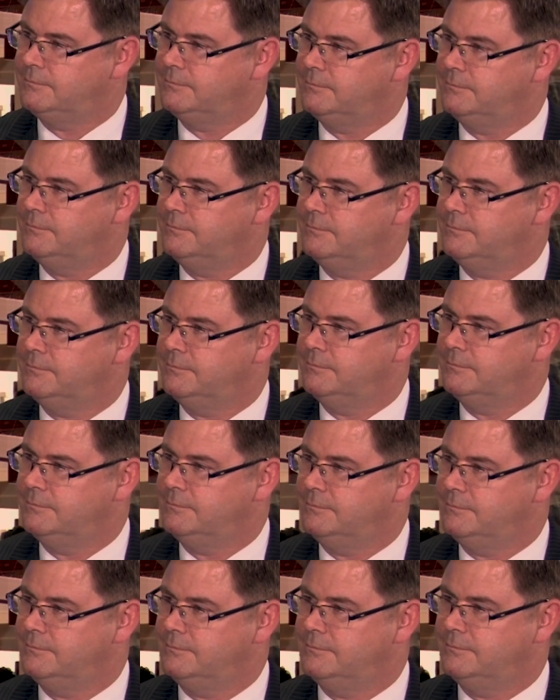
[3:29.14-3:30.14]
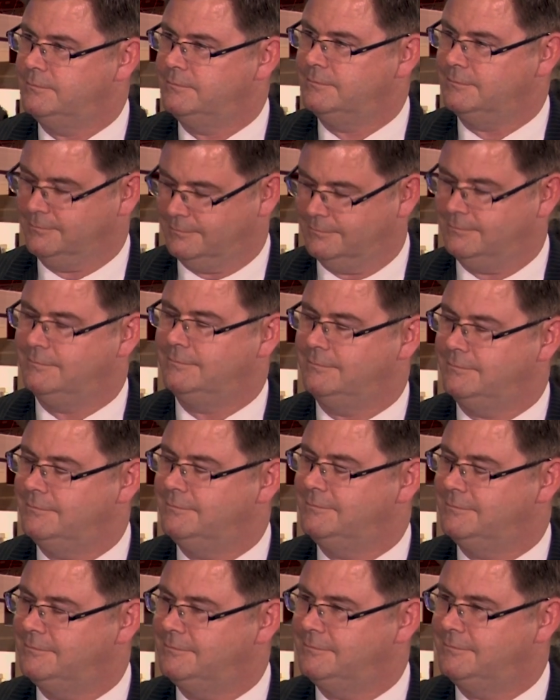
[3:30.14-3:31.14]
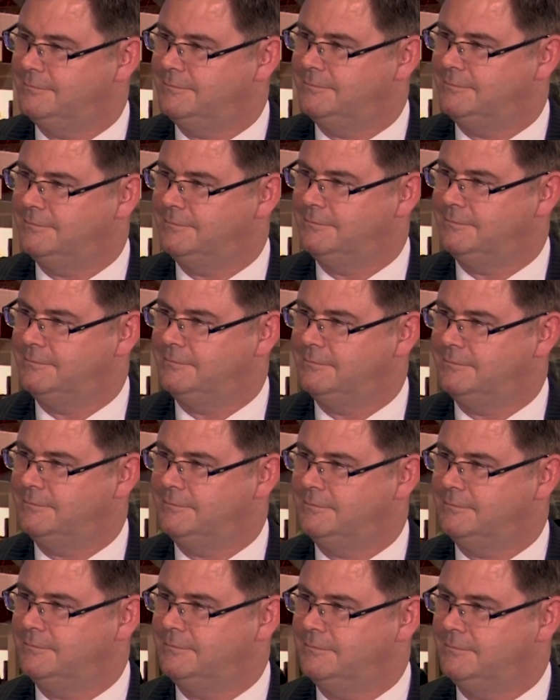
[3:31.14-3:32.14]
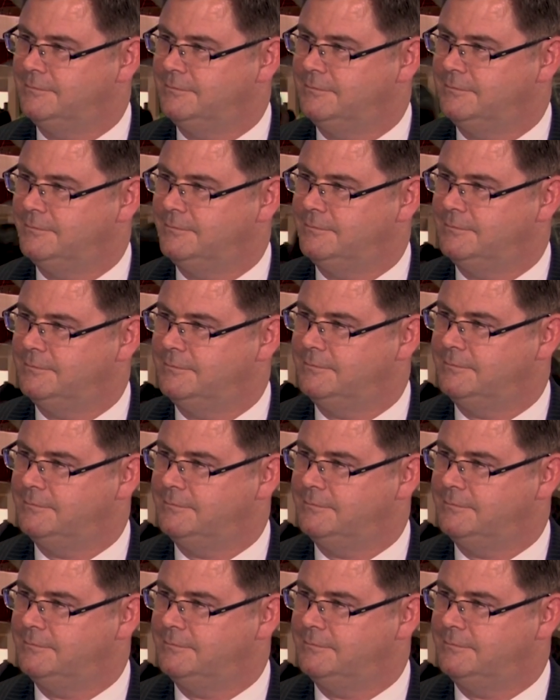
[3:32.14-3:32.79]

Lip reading: (silent)